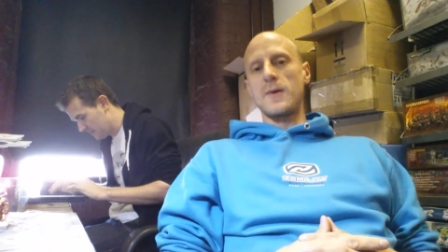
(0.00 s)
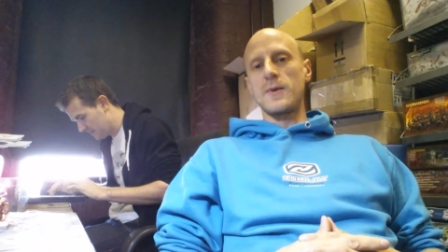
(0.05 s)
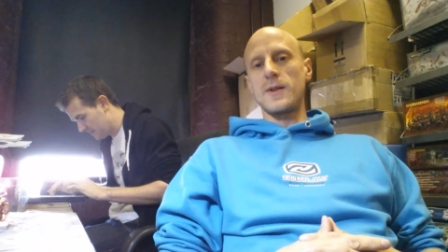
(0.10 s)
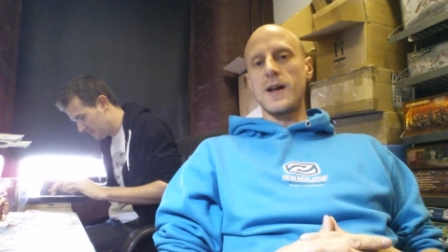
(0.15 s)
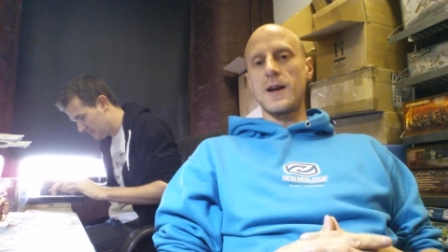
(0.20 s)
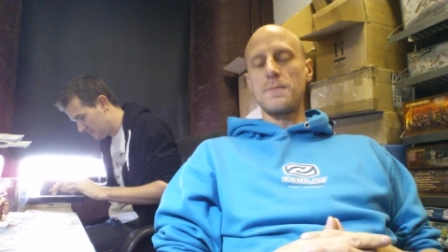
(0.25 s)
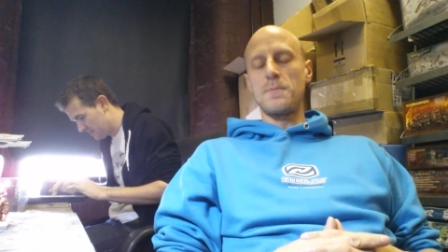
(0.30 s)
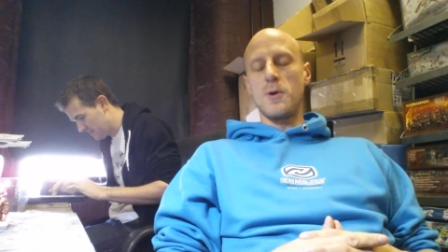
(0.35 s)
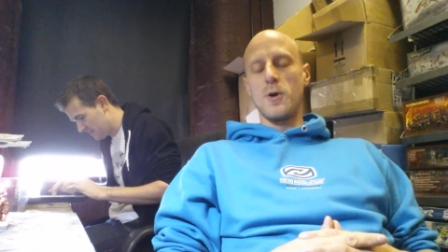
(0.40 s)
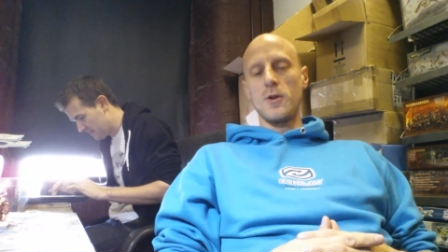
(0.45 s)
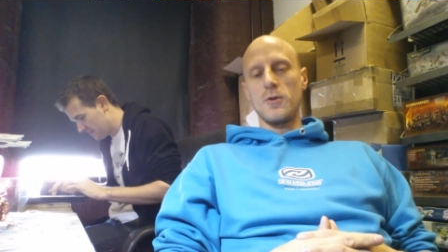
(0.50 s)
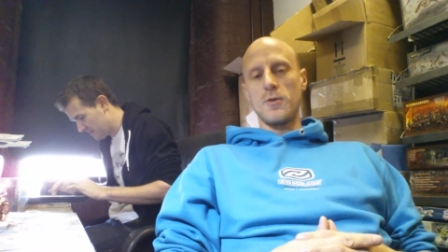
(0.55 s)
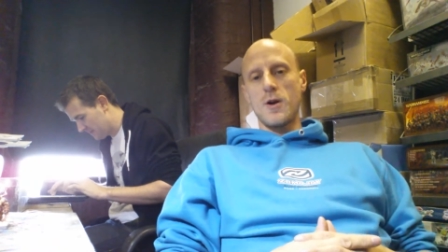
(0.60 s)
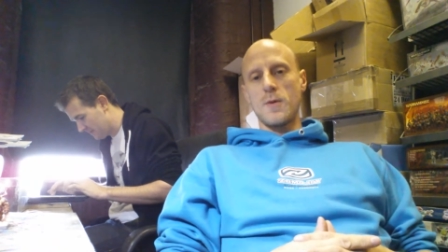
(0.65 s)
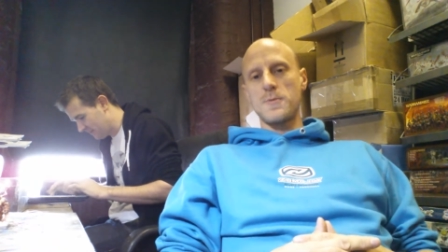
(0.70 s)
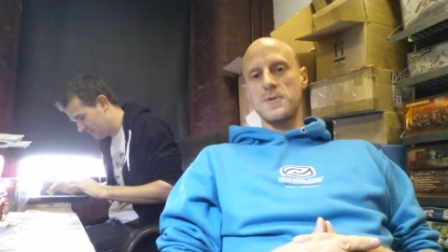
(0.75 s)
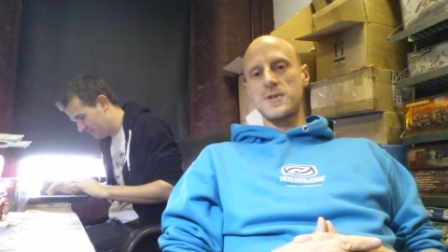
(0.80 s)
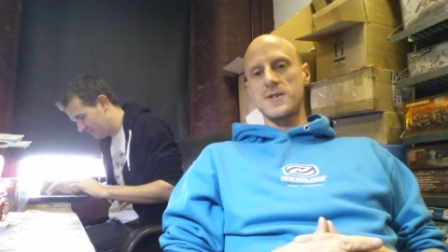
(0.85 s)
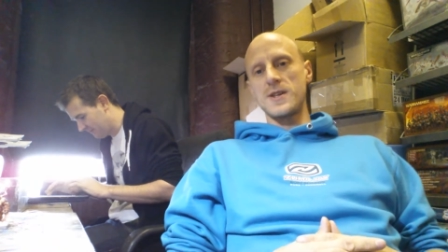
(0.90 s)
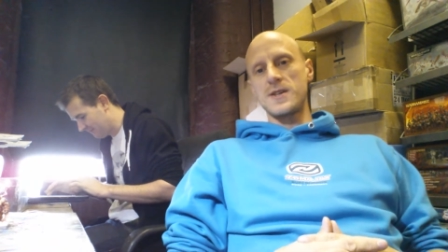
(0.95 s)
We're like polar
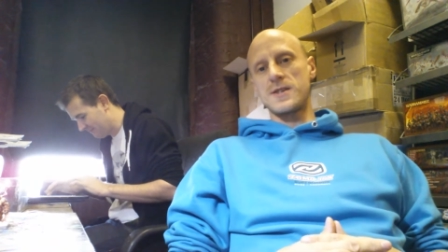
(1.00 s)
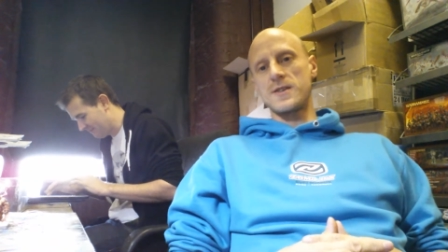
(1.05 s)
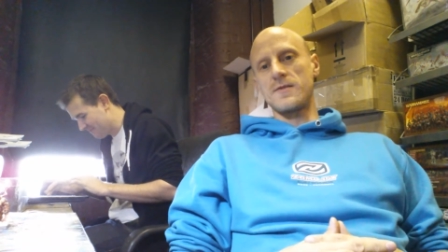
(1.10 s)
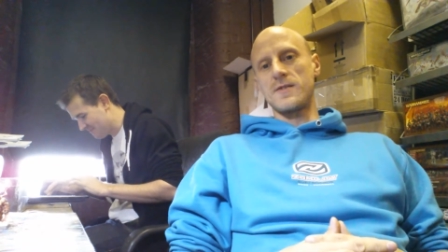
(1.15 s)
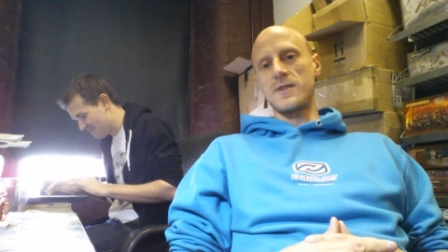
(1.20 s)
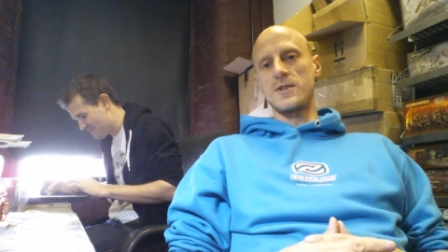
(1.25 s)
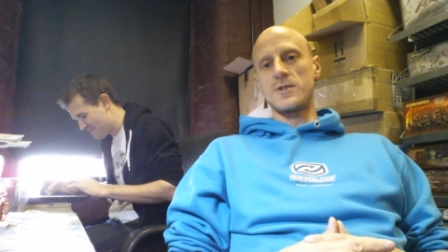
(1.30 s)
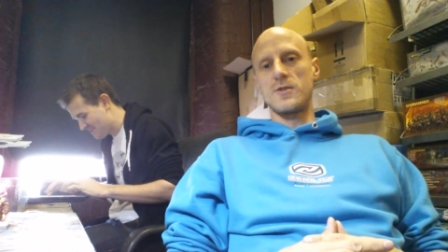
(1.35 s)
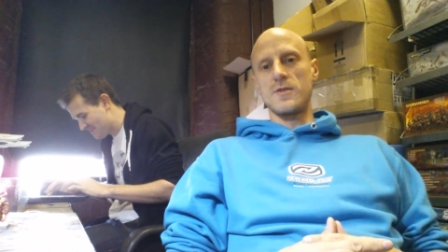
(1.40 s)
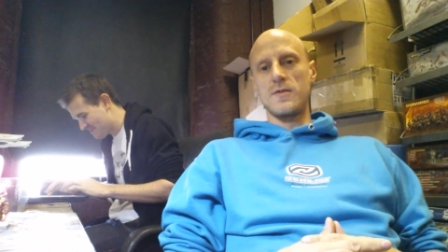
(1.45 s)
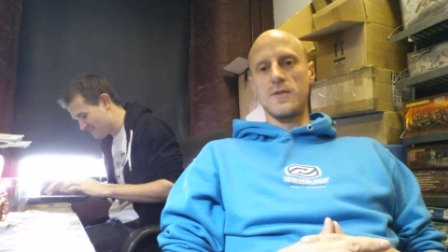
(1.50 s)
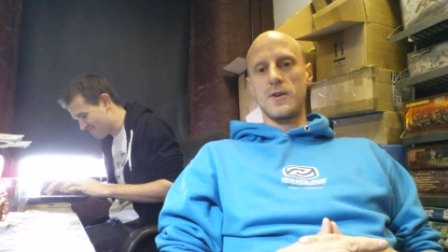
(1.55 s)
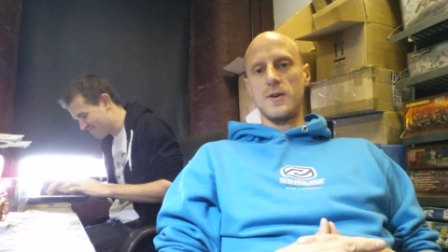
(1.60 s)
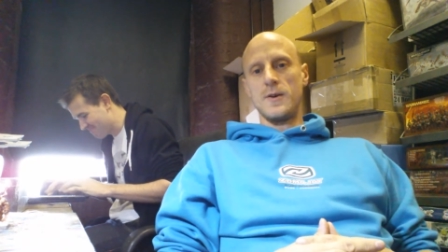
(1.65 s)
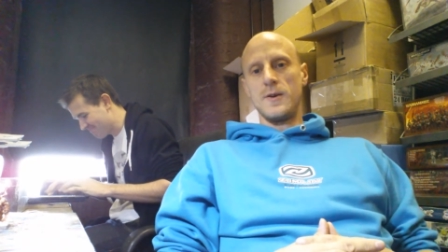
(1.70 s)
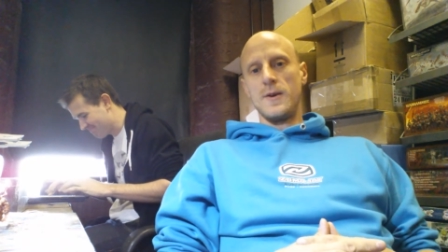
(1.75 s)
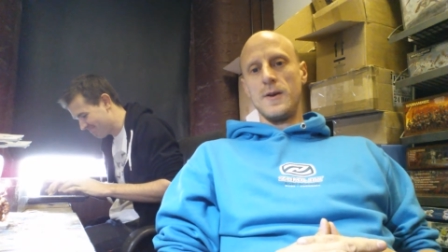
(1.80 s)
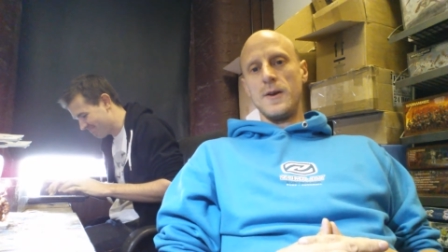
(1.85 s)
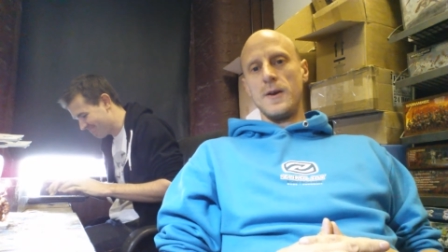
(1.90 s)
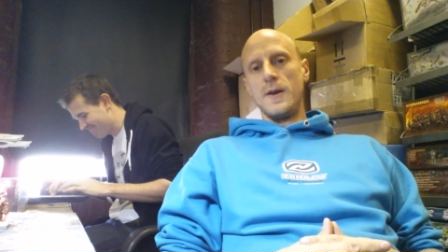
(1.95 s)
opposites of each other.
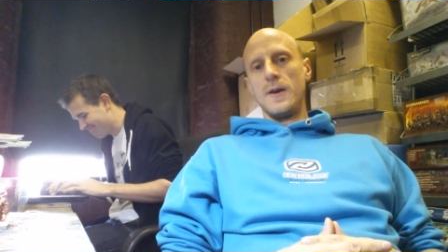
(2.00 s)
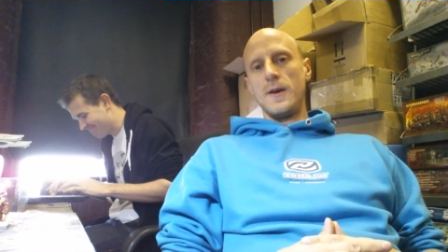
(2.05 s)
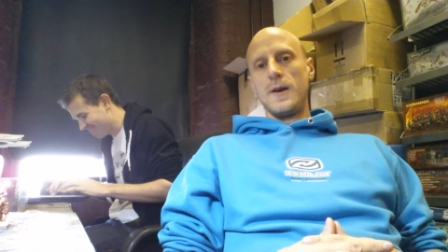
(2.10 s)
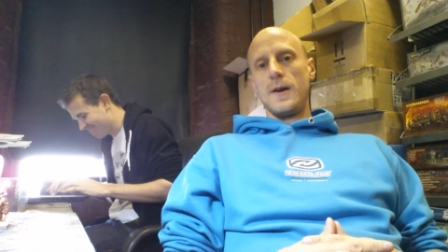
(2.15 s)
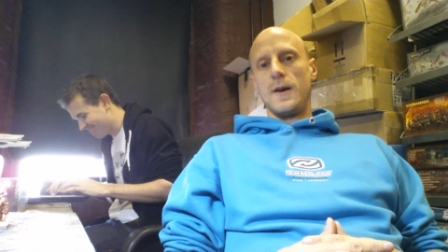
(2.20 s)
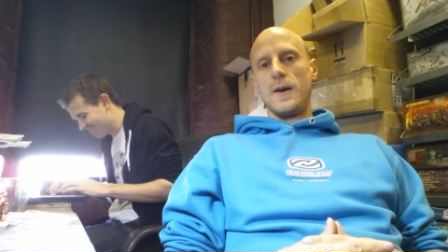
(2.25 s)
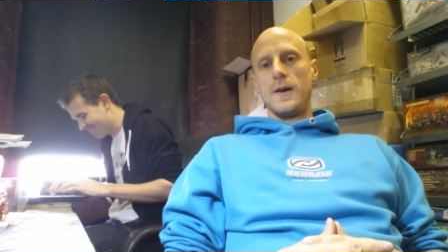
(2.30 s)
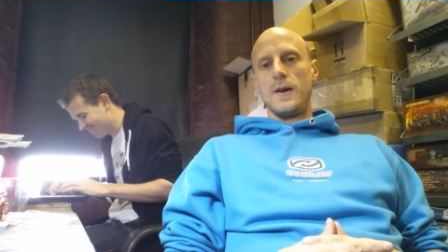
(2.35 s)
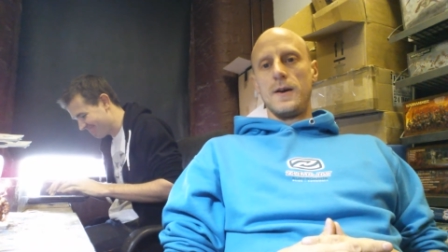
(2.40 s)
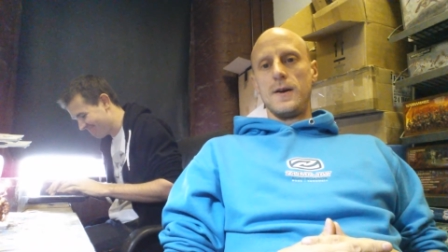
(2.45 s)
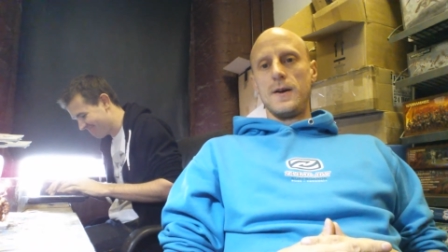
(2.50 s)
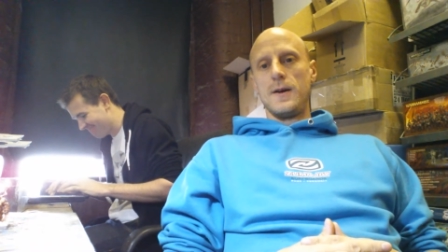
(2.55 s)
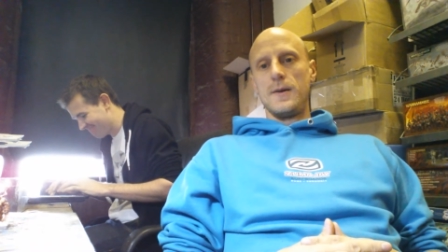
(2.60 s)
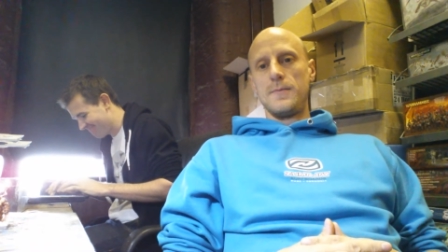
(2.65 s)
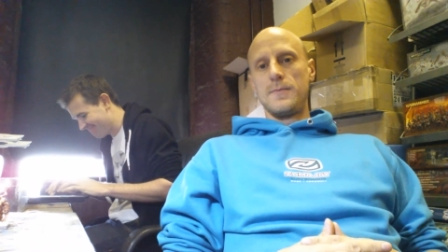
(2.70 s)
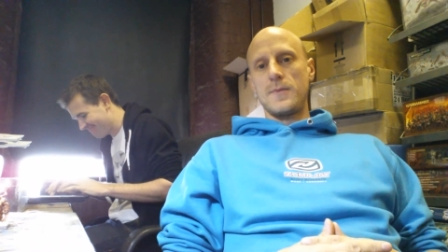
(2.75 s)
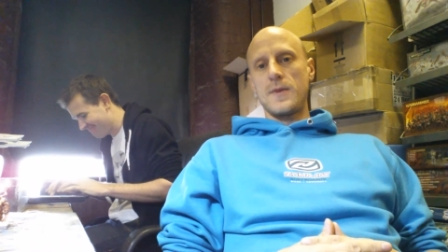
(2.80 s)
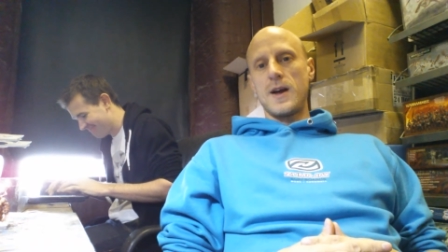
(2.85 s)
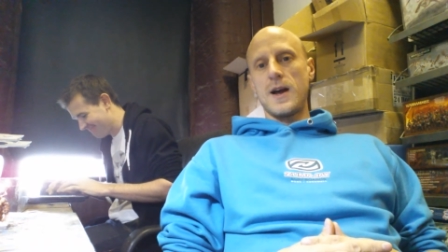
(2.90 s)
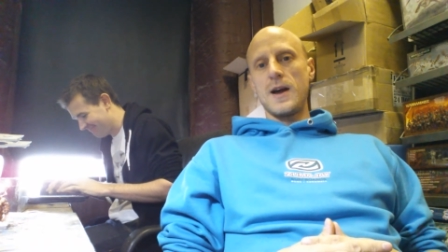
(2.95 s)

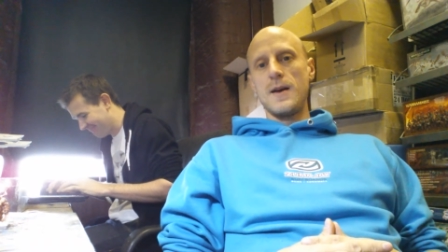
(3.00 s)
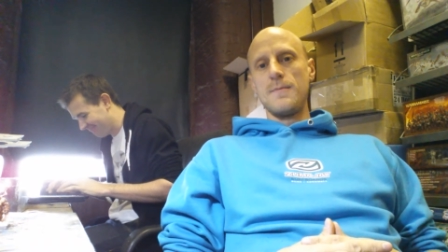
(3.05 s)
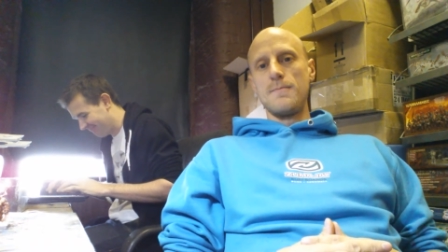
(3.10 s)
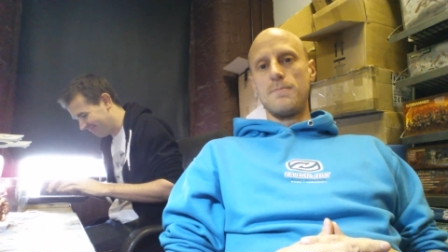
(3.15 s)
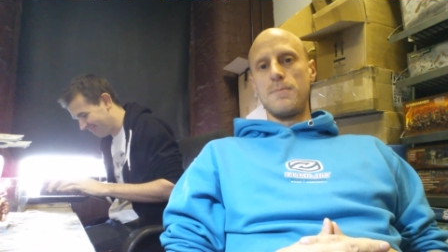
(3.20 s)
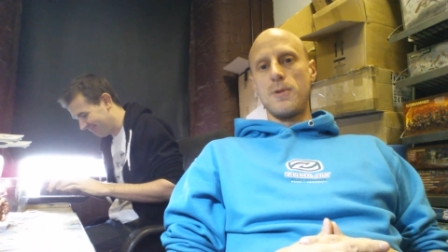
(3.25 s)
Um, I'm